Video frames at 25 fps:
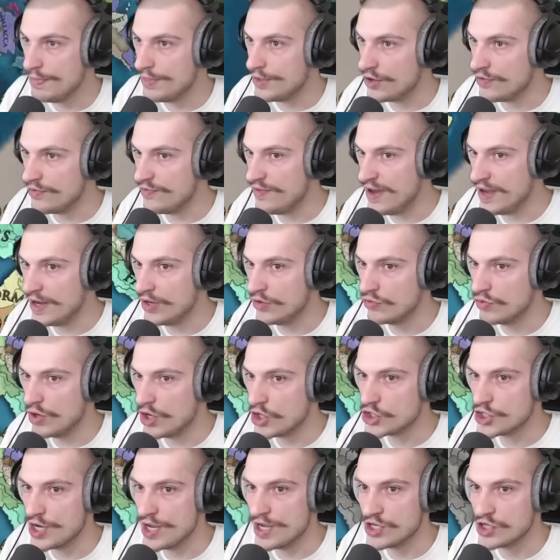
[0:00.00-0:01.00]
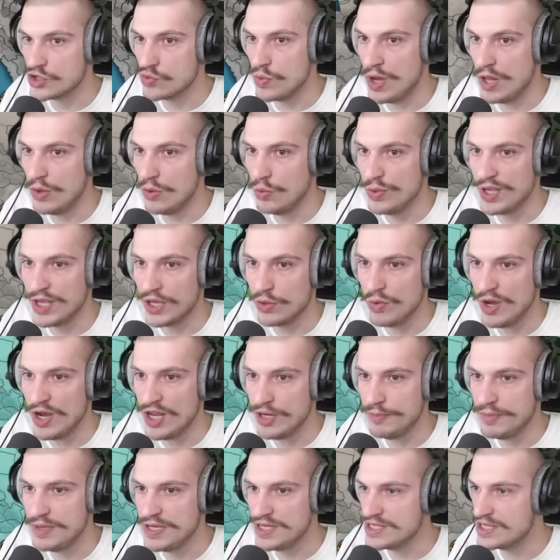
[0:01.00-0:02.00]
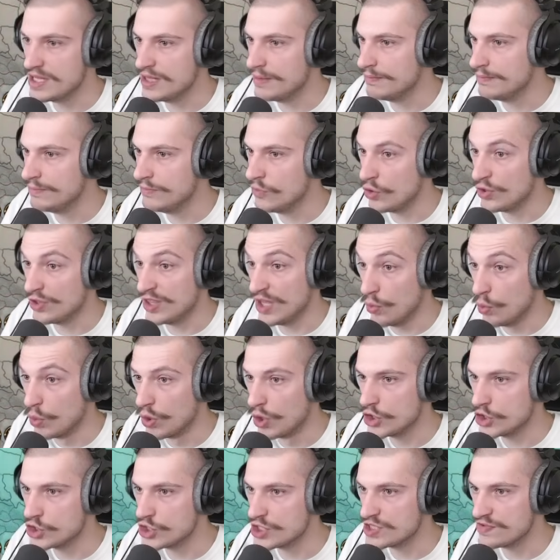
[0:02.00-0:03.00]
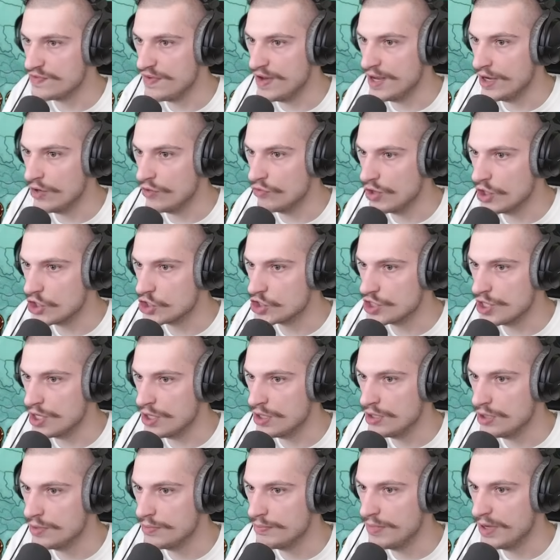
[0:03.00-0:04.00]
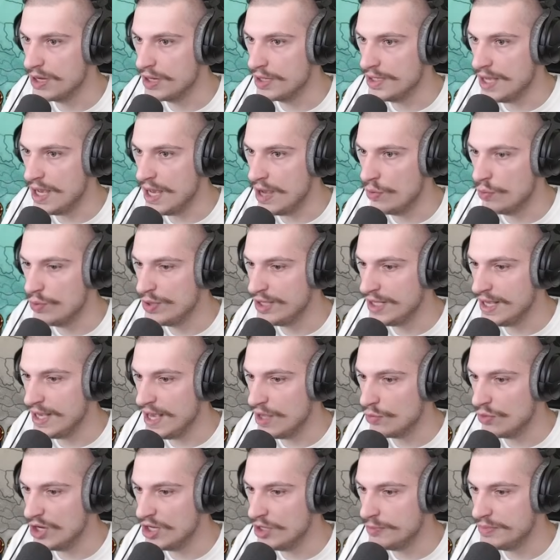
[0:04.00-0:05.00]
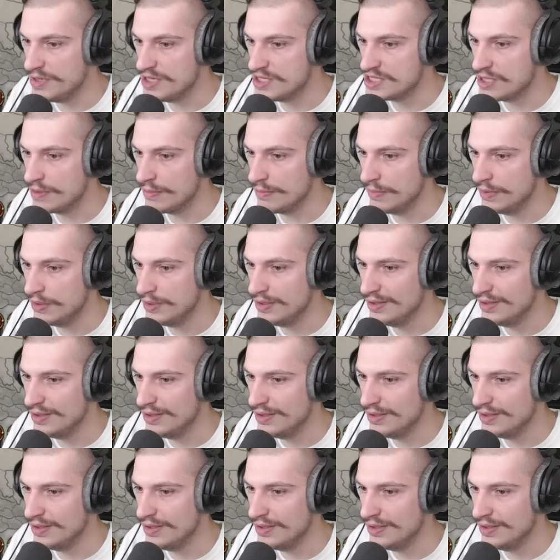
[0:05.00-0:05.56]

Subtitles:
They're fighting Russia as well. We can white peace them, or they were just fighting Russia, but yeah, we can white peace them.